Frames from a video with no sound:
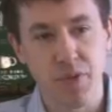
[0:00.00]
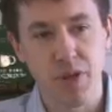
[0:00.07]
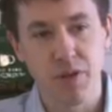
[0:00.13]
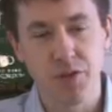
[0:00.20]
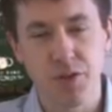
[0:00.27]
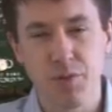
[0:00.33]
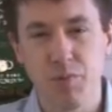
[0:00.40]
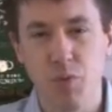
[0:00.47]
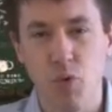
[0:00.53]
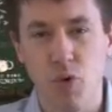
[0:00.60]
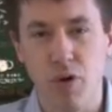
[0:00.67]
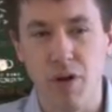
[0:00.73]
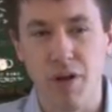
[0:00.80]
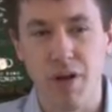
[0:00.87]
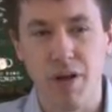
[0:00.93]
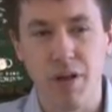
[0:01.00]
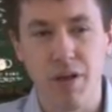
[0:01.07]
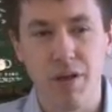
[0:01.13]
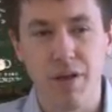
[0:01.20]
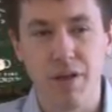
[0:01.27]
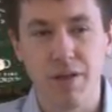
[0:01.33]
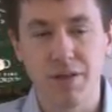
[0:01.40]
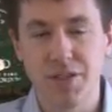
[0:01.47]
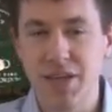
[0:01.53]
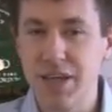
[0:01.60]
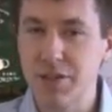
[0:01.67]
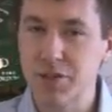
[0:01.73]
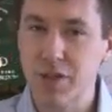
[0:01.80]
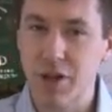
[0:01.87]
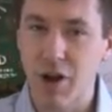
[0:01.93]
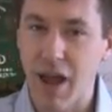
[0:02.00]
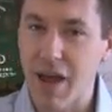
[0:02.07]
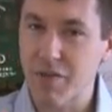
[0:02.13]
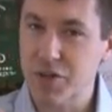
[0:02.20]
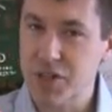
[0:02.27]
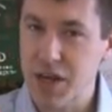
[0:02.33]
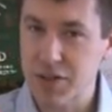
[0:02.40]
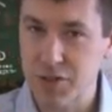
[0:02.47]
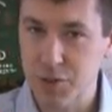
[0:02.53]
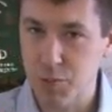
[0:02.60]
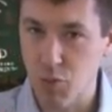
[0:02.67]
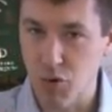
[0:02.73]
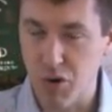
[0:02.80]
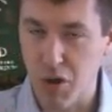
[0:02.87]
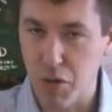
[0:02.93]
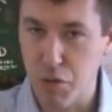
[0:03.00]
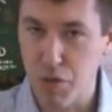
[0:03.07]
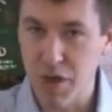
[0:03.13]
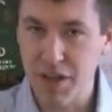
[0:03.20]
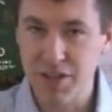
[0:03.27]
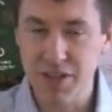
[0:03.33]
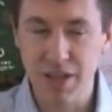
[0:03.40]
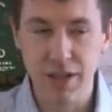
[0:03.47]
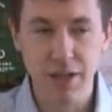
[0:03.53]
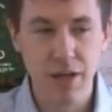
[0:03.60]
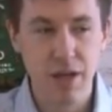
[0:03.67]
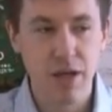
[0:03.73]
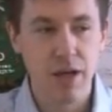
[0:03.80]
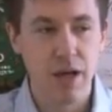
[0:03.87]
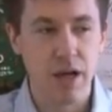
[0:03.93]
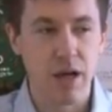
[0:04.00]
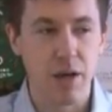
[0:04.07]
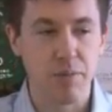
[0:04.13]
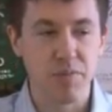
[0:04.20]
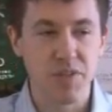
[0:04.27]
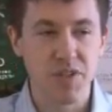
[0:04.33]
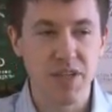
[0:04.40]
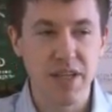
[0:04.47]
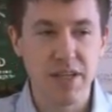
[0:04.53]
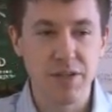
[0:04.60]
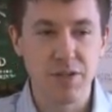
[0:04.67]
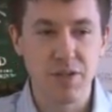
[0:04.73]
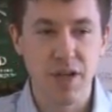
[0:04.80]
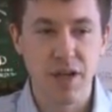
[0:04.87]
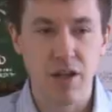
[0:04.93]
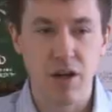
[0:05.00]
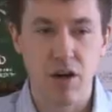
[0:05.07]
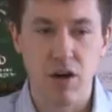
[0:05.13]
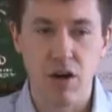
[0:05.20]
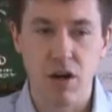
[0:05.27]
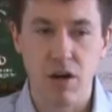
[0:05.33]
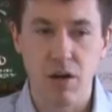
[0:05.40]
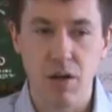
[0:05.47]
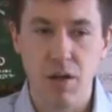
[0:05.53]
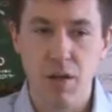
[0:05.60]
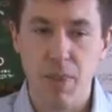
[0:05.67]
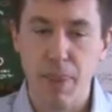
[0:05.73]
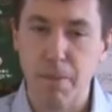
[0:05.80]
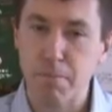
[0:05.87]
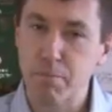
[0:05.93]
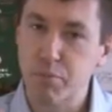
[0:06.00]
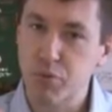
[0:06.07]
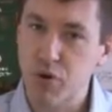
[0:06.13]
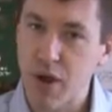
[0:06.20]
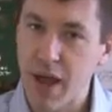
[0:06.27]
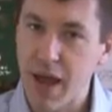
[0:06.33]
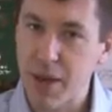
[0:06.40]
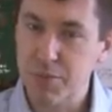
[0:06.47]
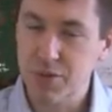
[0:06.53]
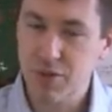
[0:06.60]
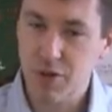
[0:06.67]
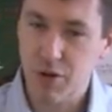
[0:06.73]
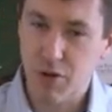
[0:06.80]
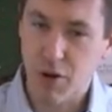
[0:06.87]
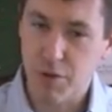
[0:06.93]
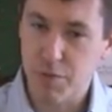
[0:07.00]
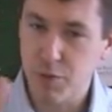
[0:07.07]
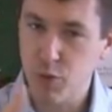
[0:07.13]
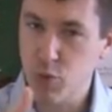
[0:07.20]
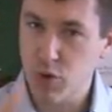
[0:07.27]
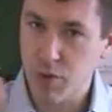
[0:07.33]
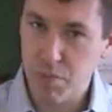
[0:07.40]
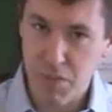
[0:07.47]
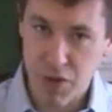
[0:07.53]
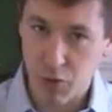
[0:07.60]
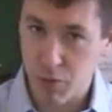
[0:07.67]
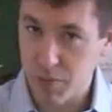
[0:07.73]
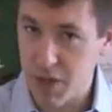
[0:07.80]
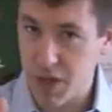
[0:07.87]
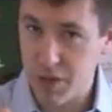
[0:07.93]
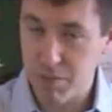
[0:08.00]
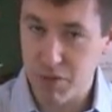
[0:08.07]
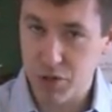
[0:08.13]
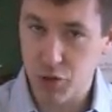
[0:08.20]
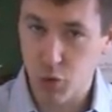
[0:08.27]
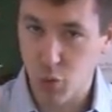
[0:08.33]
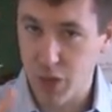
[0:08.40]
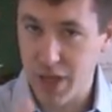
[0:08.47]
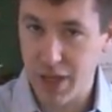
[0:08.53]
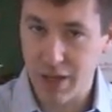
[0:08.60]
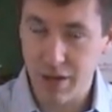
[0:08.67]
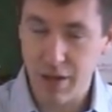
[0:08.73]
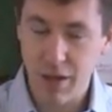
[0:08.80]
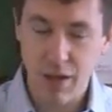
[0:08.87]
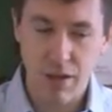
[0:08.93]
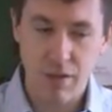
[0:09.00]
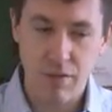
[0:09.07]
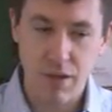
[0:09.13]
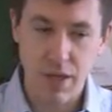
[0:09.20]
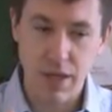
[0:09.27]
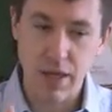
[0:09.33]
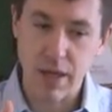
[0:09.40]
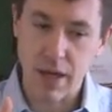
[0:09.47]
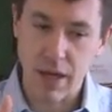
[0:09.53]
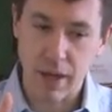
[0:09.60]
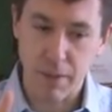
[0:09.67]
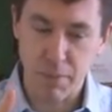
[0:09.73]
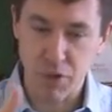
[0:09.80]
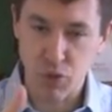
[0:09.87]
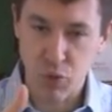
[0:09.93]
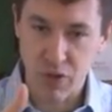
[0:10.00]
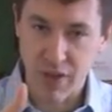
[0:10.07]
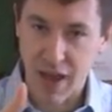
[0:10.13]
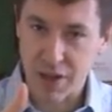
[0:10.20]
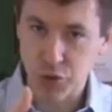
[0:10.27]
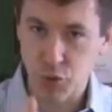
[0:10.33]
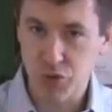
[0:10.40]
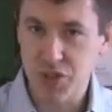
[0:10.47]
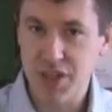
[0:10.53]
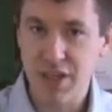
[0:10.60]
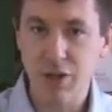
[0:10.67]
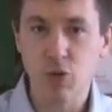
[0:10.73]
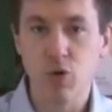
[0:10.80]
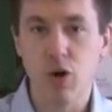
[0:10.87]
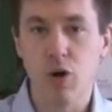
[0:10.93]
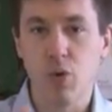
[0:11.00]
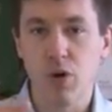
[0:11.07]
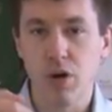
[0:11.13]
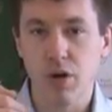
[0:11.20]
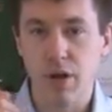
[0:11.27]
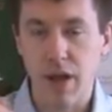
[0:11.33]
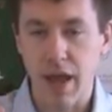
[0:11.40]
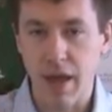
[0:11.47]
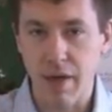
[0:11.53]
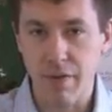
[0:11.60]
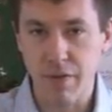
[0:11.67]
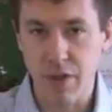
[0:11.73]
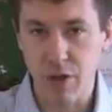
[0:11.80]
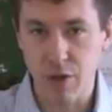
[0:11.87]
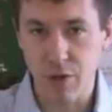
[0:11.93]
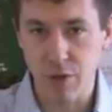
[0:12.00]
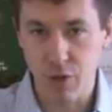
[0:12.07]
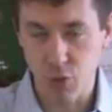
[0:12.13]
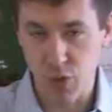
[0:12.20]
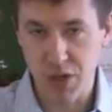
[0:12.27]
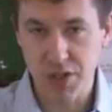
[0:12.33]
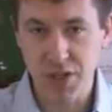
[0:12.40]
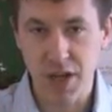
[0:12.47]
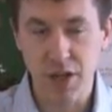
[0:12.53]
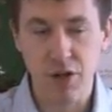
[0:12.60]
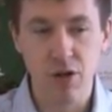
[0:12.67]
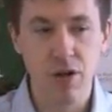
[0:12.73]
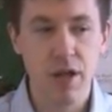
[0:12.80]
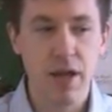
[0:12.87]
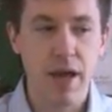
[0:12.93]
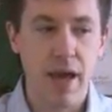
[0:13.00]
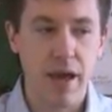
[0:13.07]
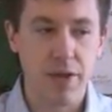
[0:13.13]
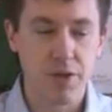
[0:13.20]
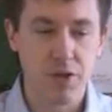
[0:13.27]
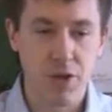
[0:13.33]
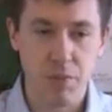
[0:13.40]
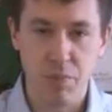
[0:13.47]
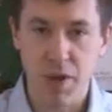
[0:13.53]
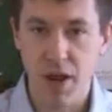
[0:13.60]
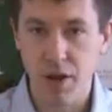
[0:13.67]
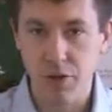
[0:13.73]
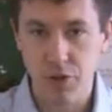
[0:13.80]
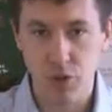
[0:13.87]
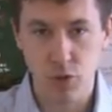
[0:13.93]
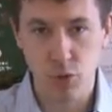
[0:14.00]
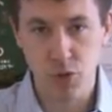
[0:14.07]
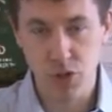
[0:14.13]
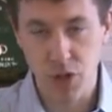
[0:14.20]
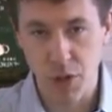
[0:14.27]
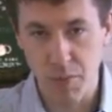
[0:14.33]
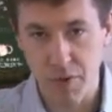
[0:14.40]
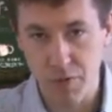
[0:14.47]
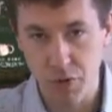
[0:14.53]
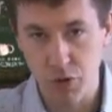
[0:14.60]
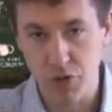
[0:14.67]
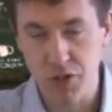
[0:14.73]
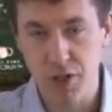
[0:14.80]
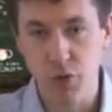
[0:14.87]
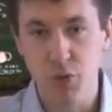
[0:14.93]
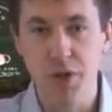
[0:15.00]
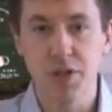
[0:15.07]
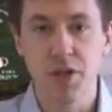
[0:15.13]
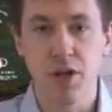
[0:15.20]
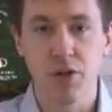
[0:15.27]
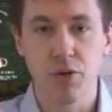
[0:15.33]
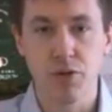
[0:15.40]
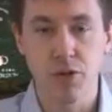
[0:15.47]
some more teas that are advertised as more authentic, teas that are perhaps there are fewer middlemen between the actual tea grower and the retailer, as compared to some of your tea retailers,